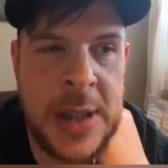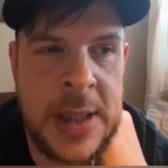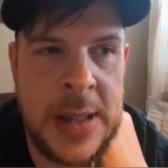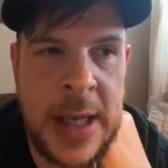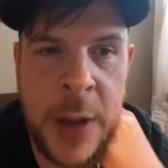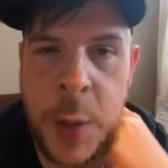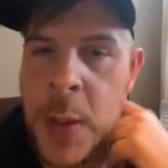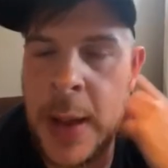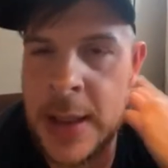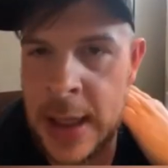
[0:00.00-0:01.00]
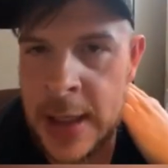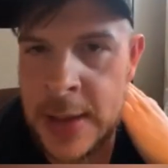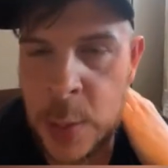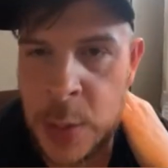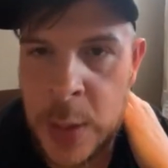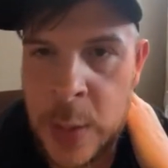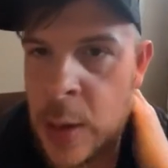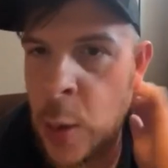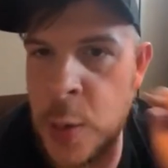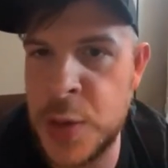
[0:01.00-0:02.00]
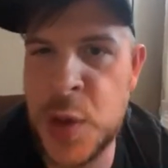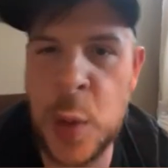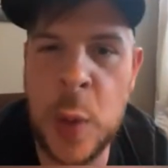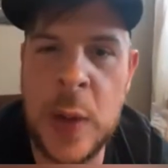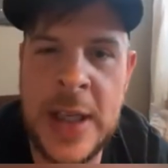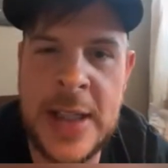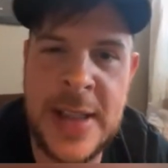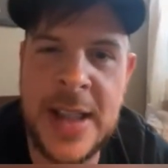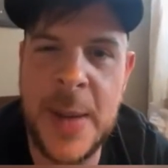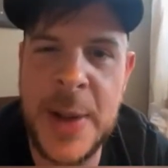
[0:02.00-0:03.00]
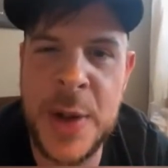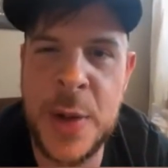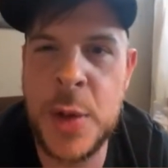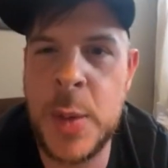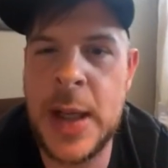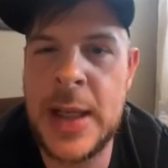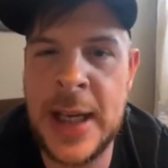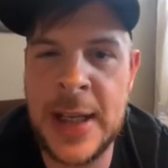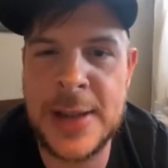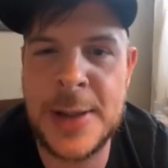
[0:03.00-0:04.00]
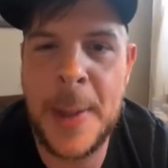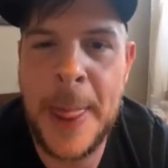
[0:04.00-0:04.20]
is a three way dance. We're doing an old school ECW three way oh. dance.